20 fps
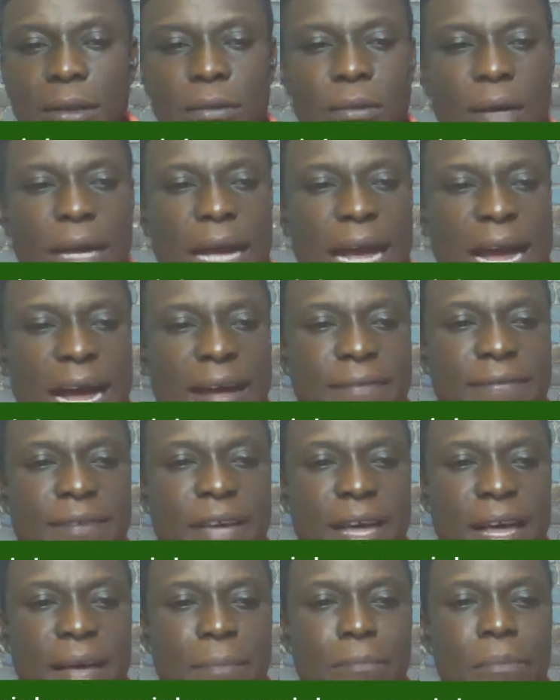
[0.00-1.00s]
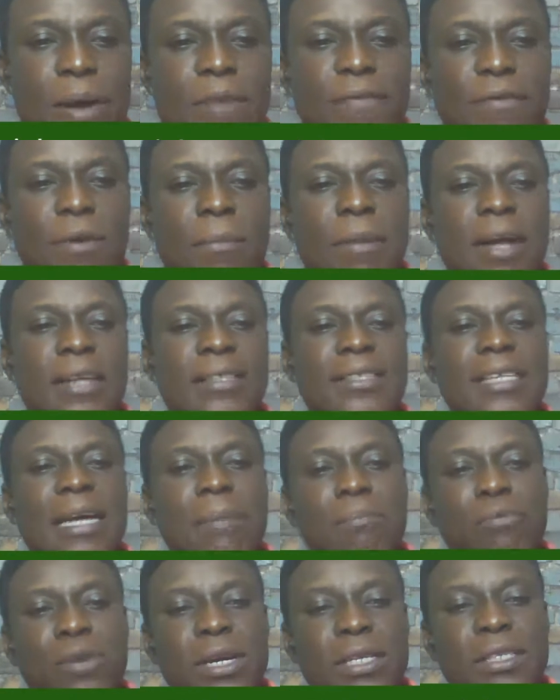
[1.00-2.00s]
We have here performance
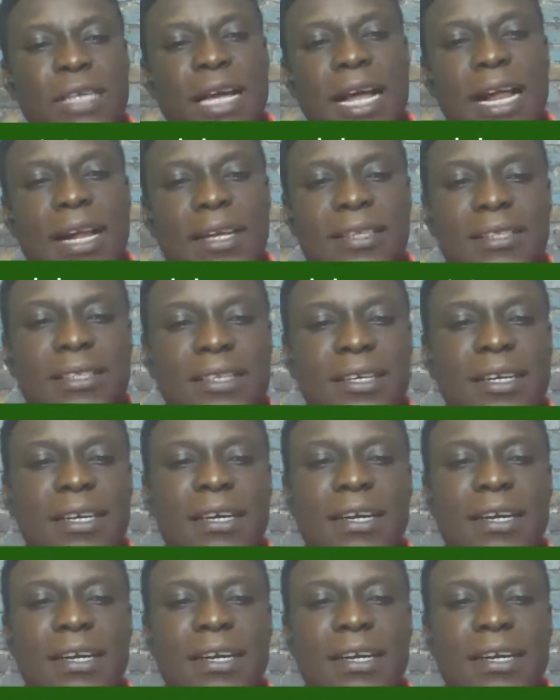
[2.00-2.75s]
appraisals